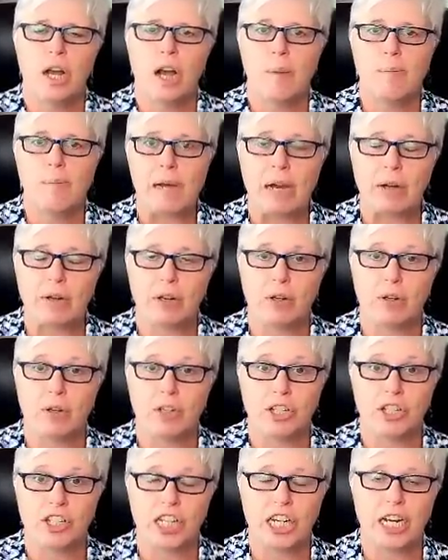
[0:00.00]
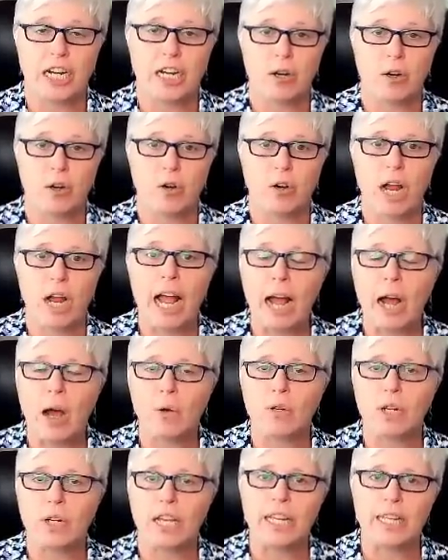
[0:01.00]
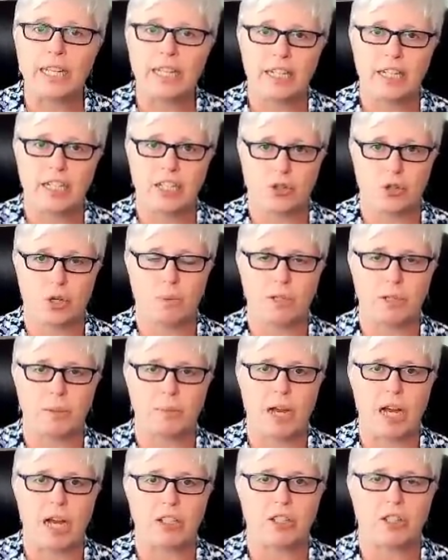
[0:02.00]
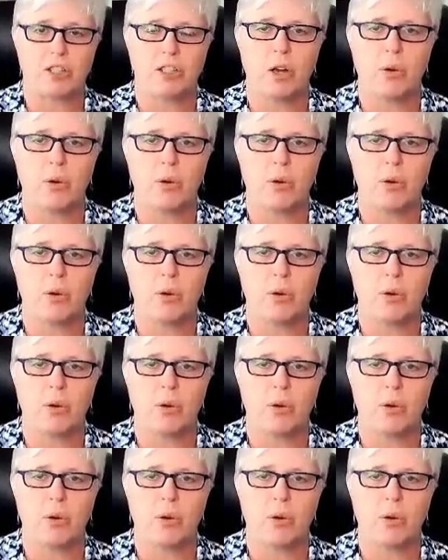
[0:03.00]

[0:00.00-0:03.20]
about her to check her out in the description box.